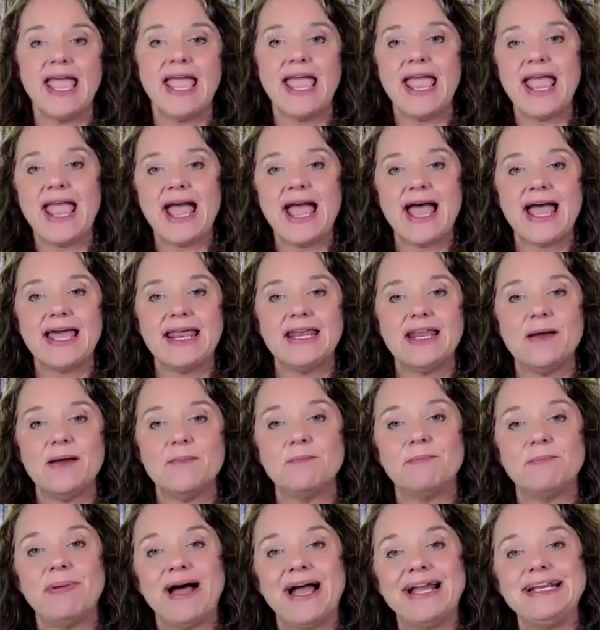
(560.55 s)
And
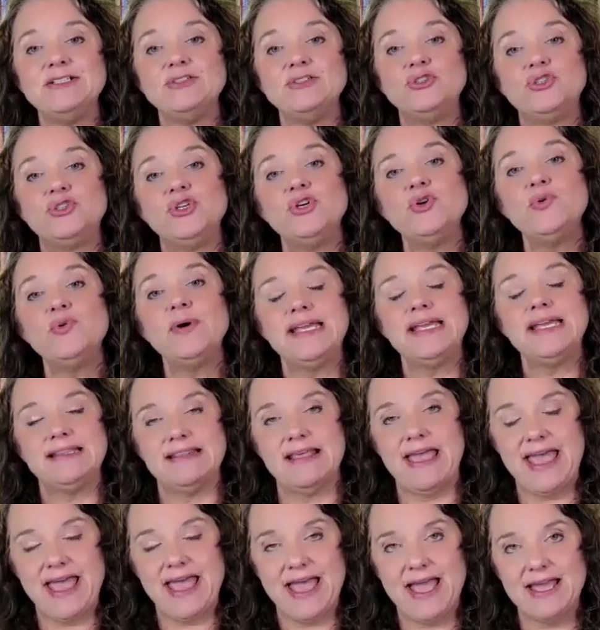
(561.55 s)
by doing
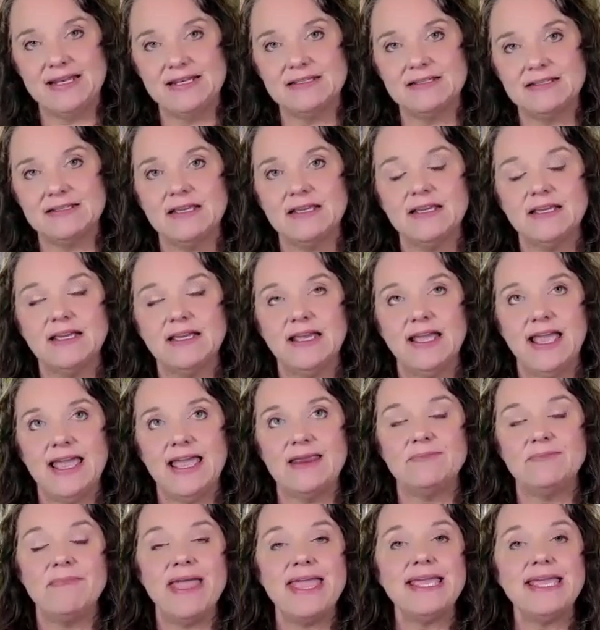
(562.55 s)
that
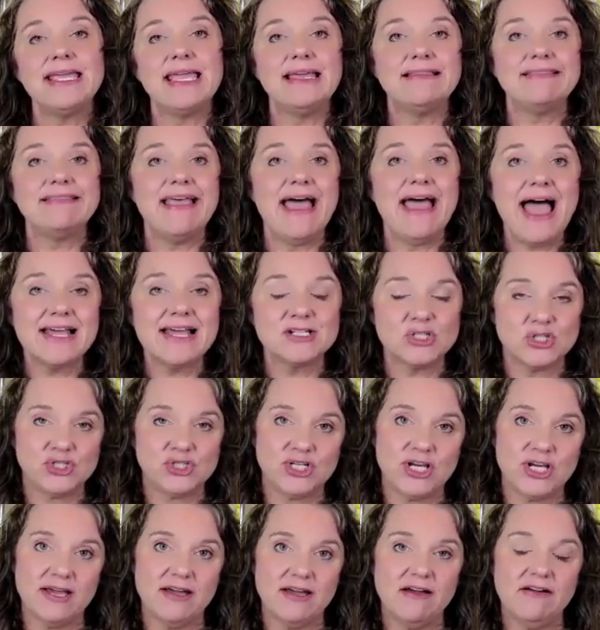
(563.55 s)
and making that
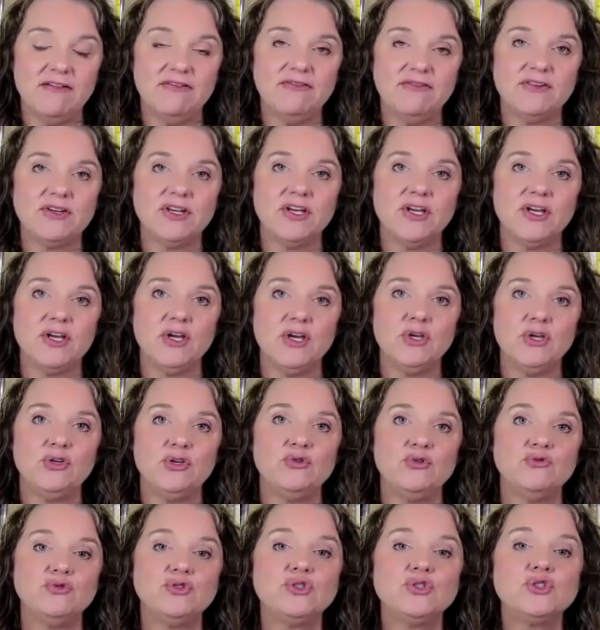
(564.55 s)
shift,
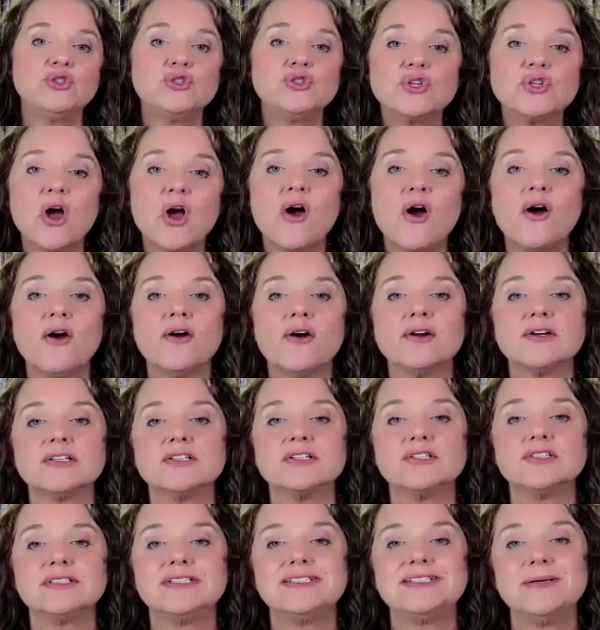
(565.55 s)
you
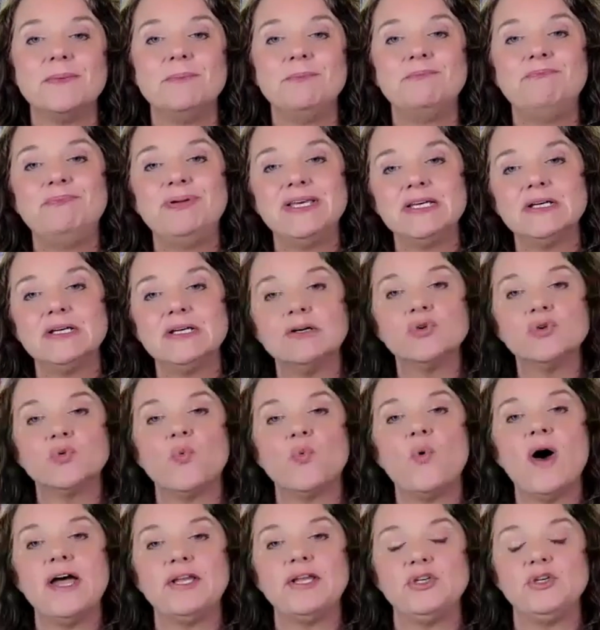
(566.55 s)
start to build
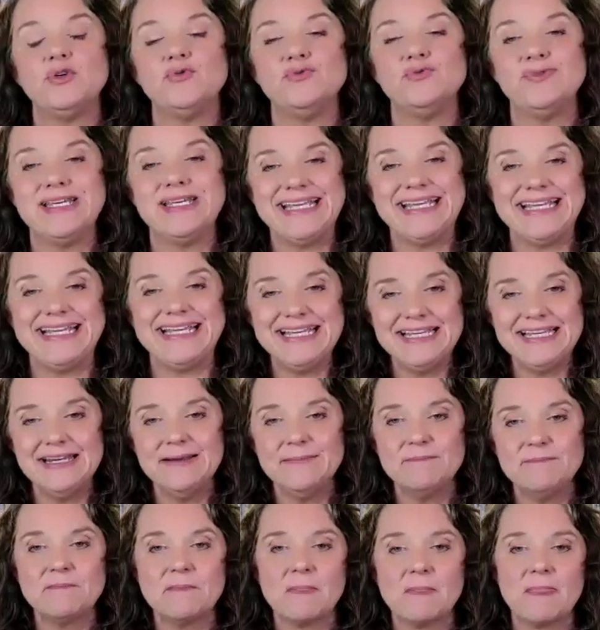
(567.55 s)
what you
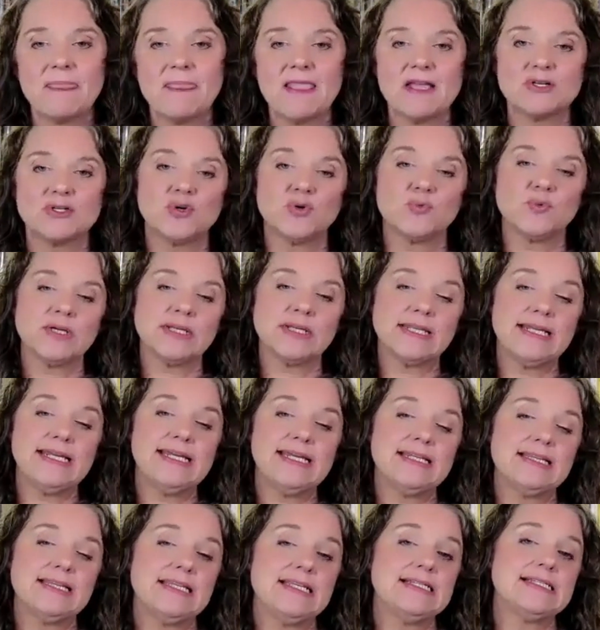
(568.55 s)
need to really
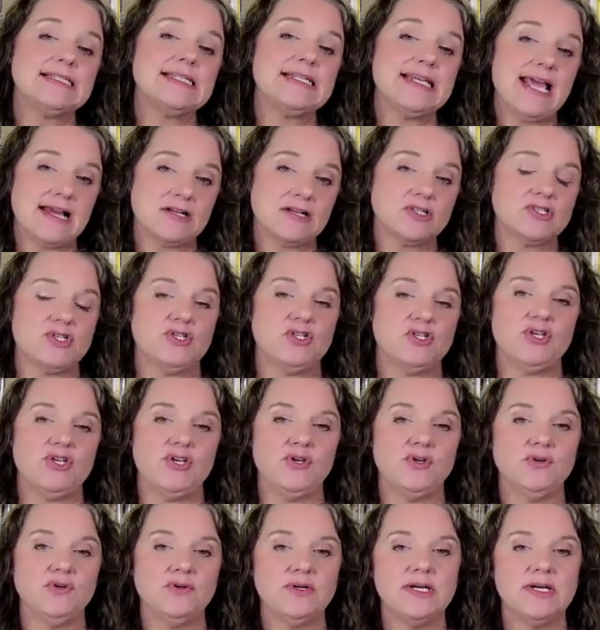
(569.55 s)
hit these next
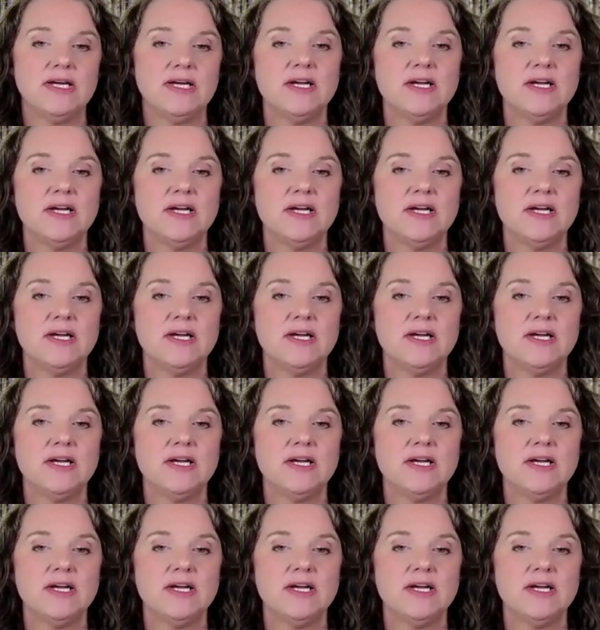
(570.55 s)
two.